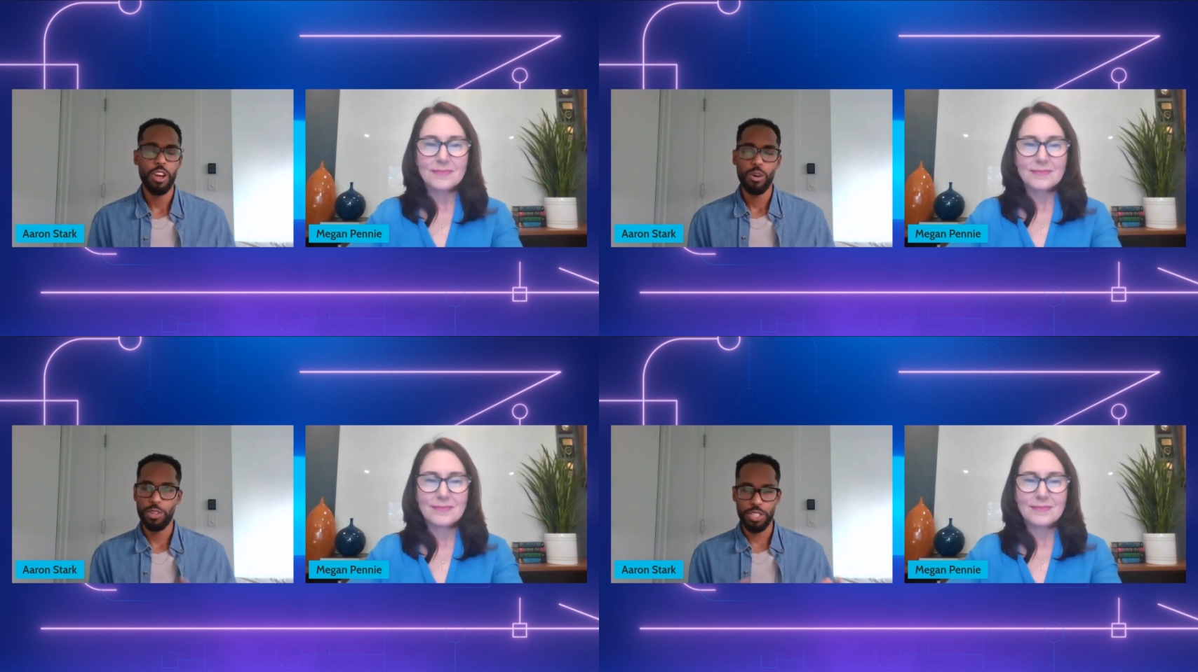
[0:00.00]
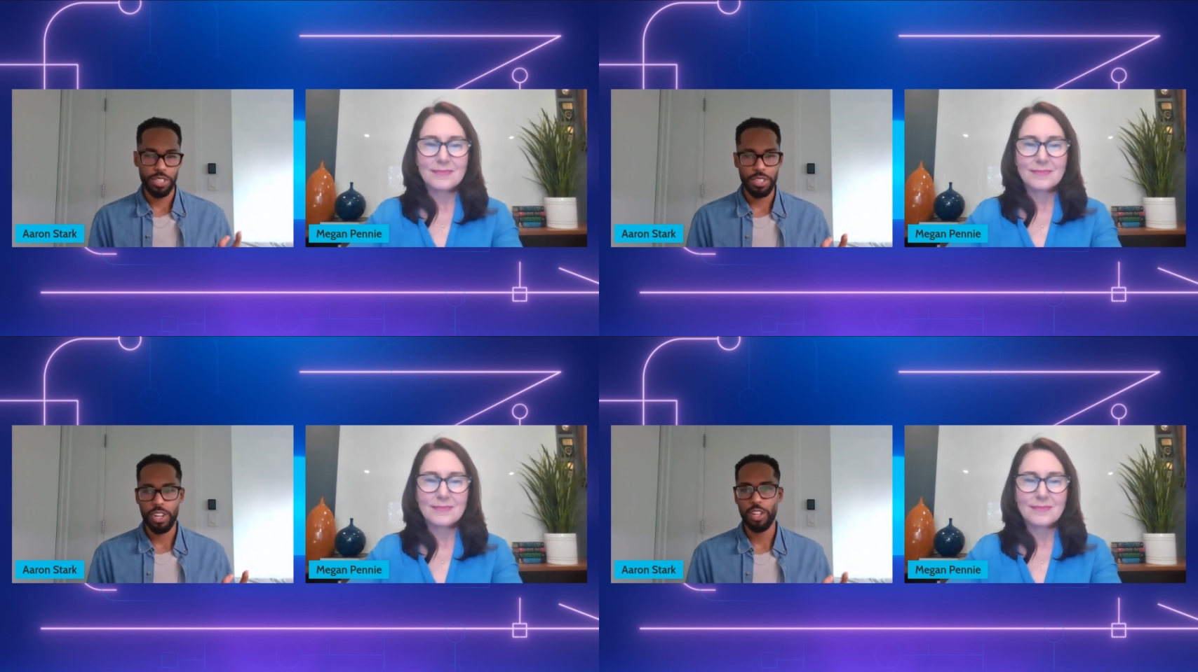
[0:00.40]
Speaker 1: which
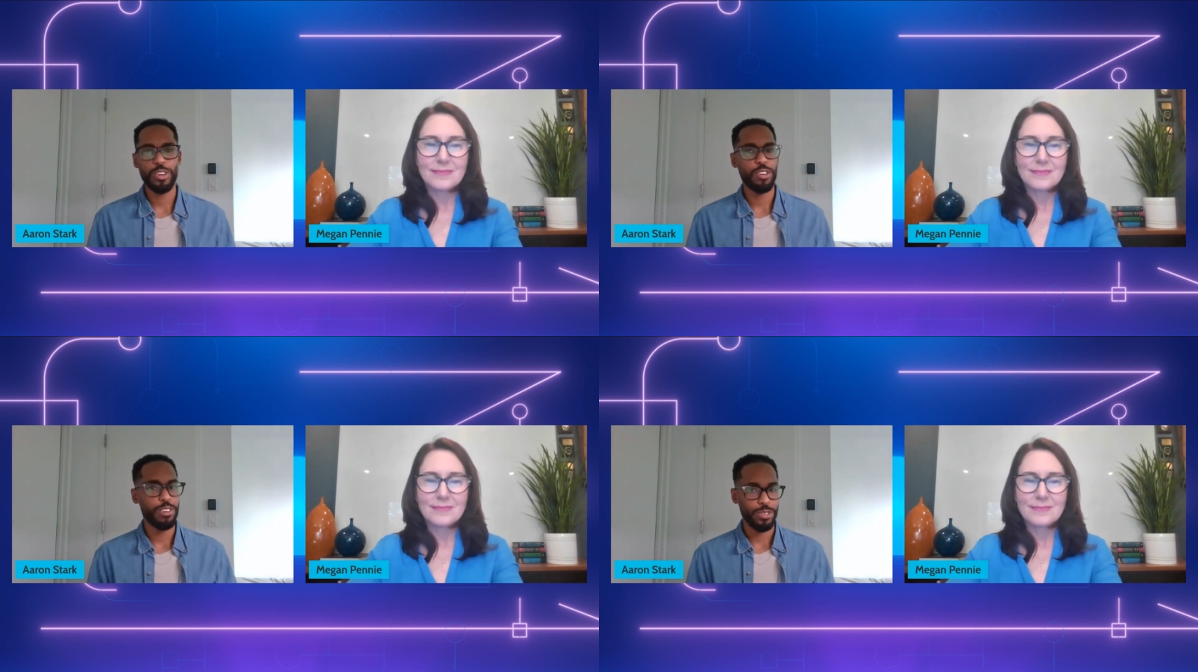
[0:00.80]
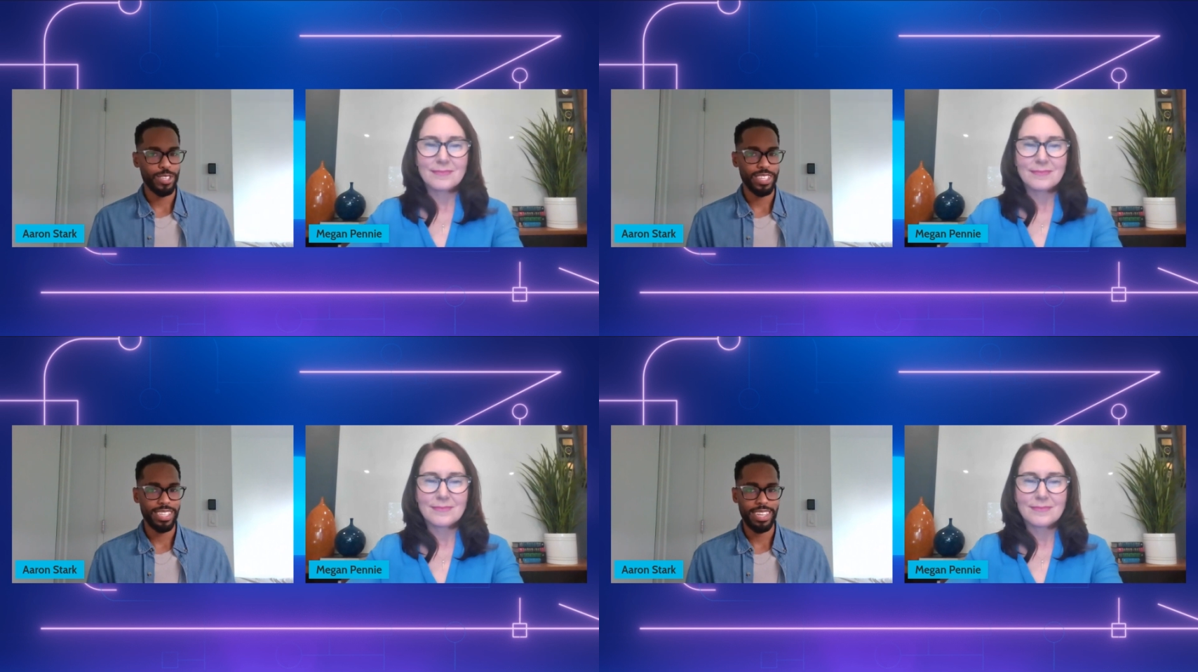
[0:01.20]
is a learning
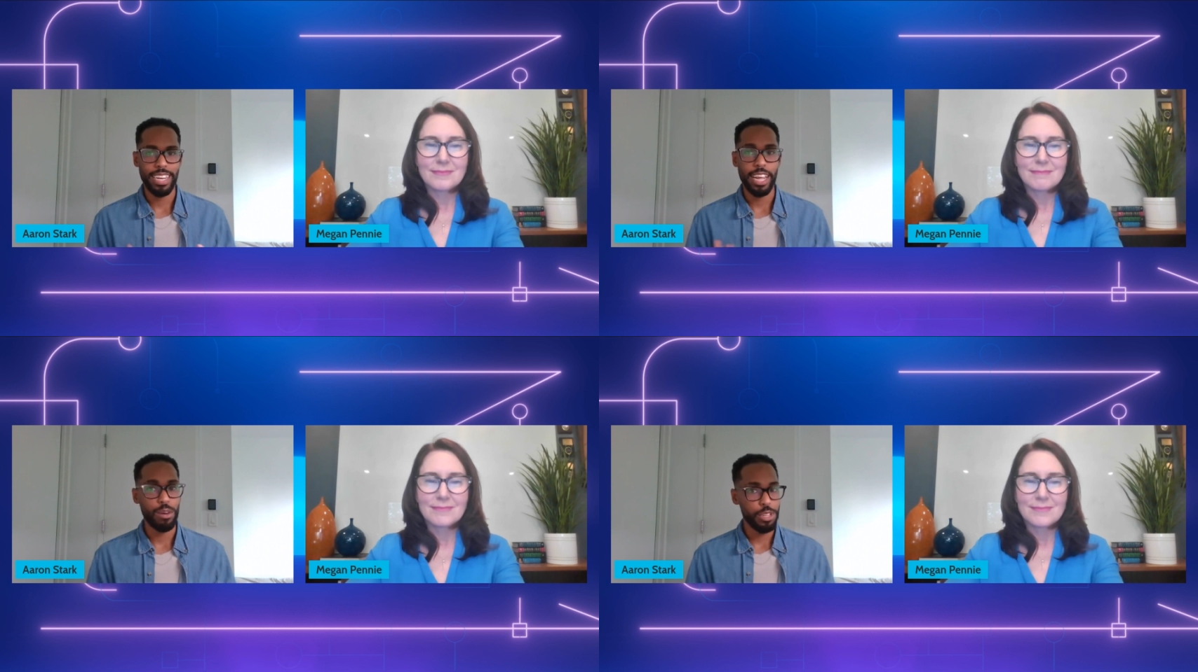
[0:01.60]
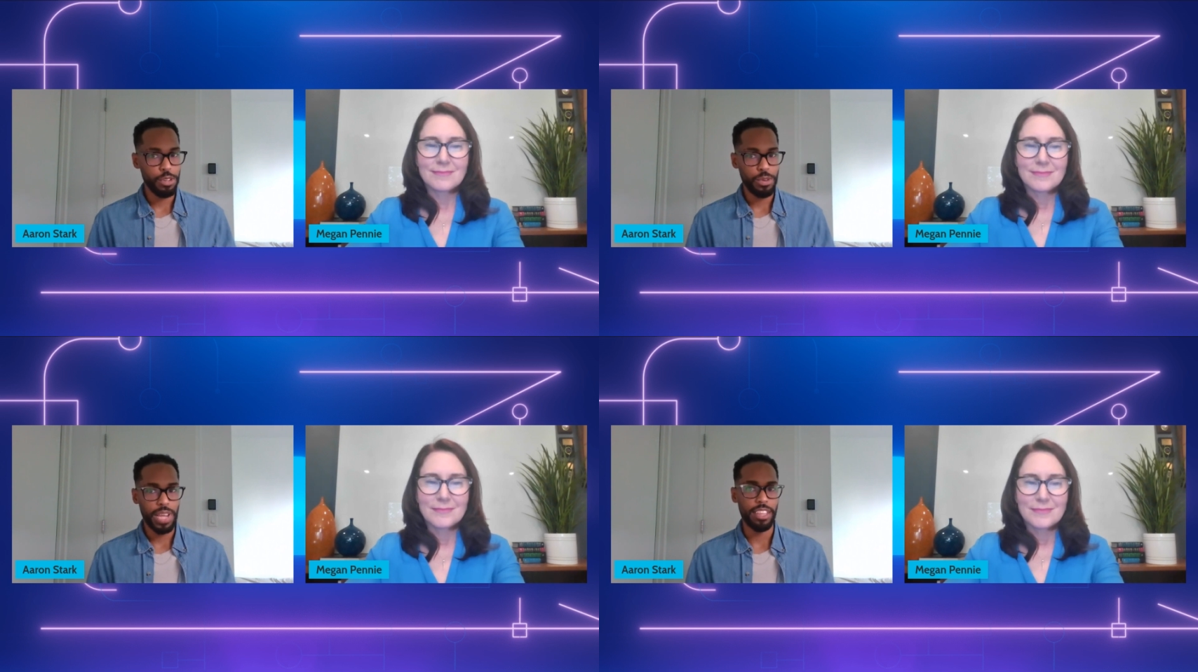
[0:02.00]
resource designed to help
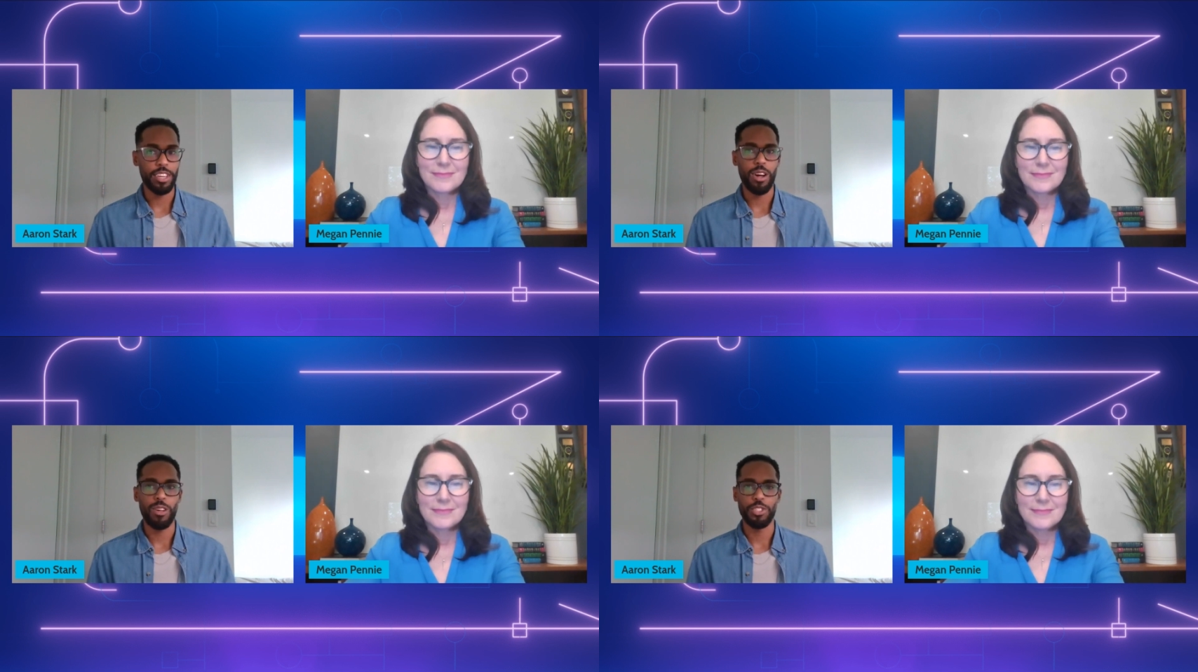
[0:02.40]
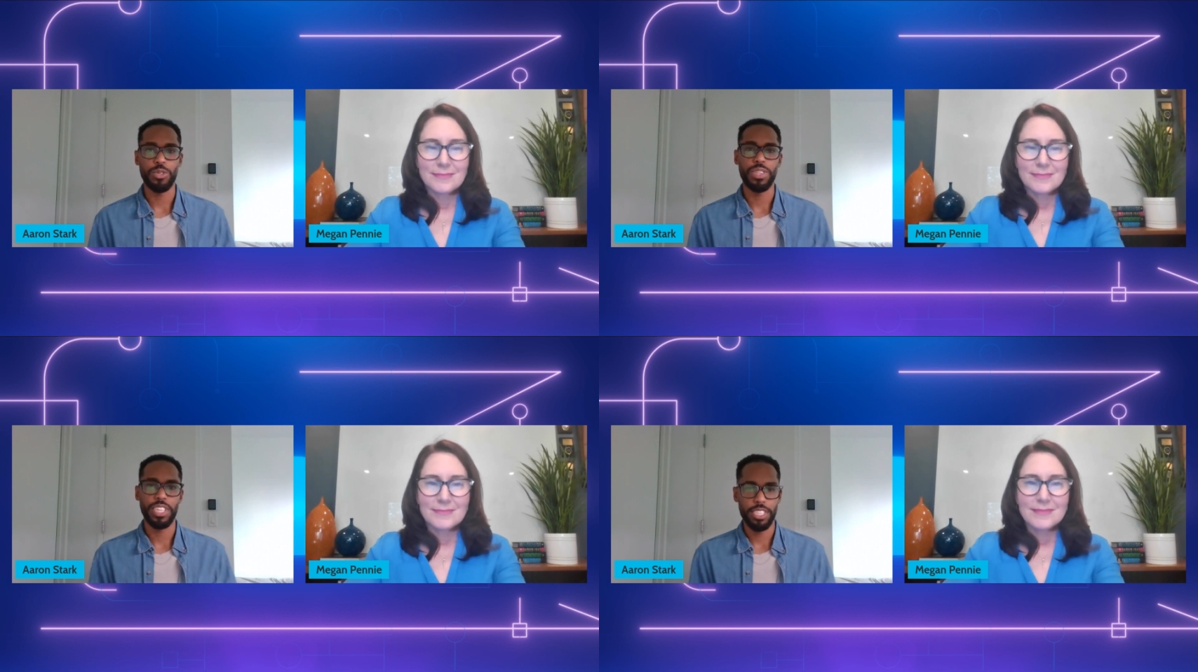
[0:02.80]
you gain the knowledge
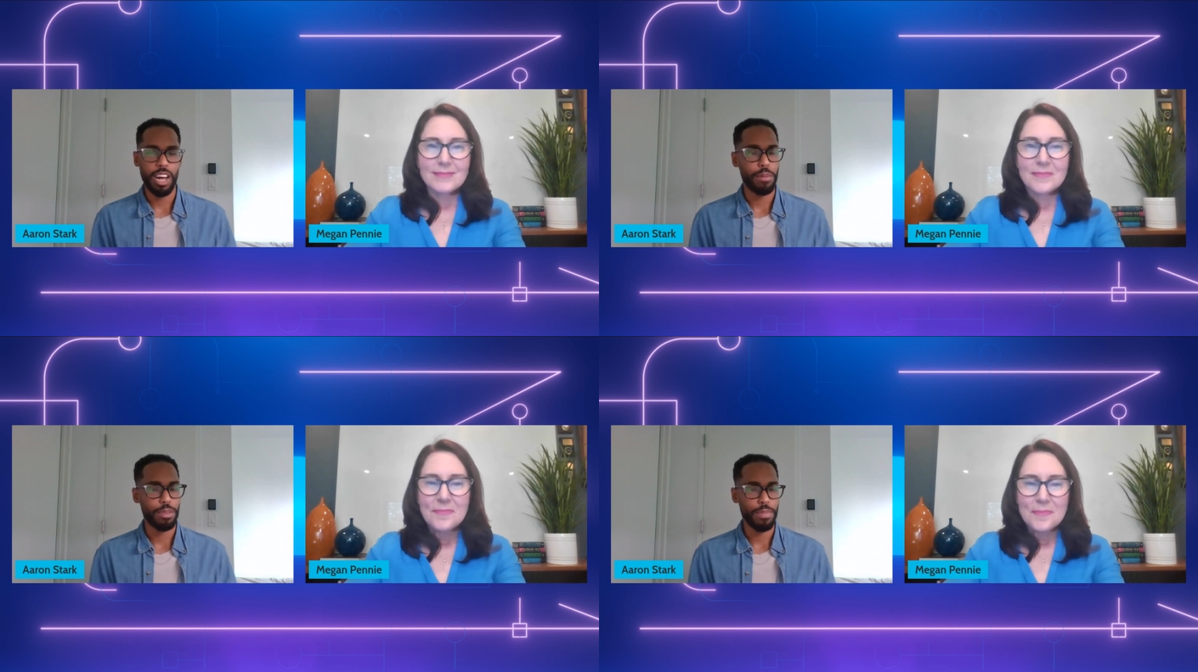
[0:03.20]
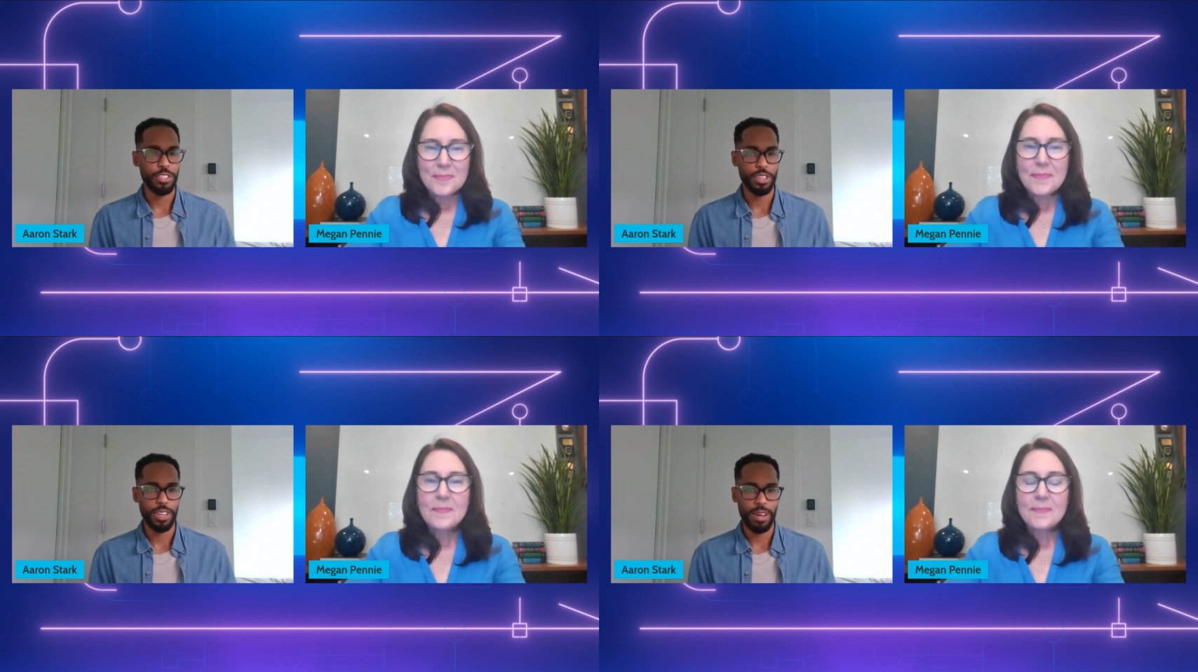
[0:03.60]
you'll need to optimize
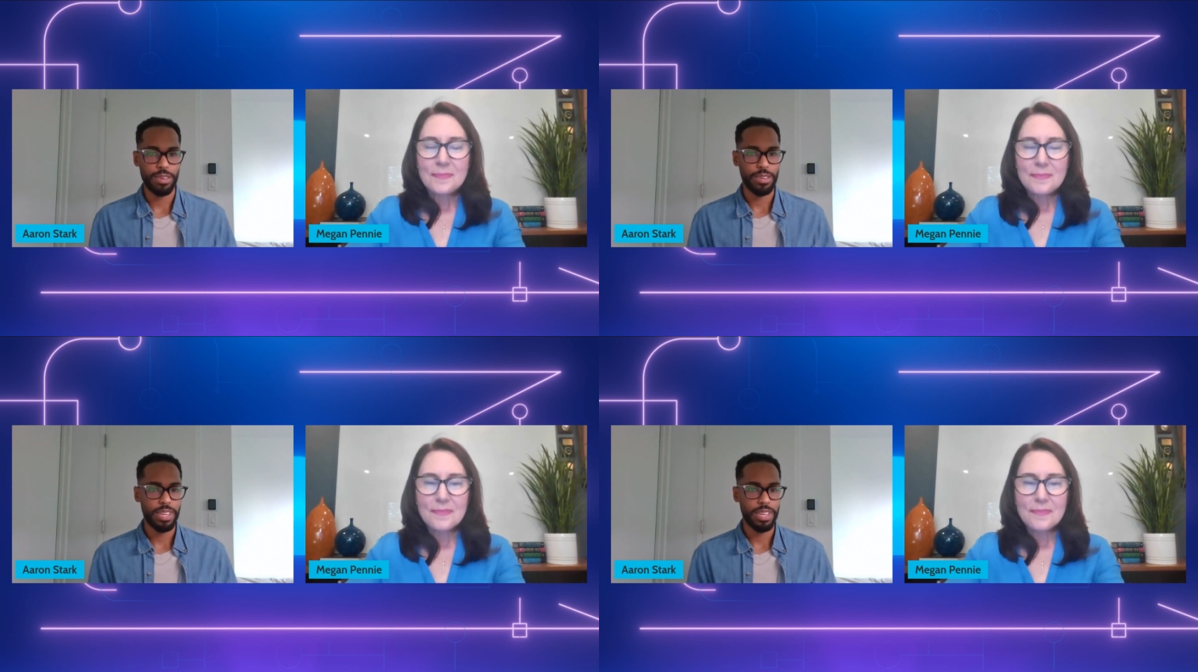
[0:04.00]
your cloud.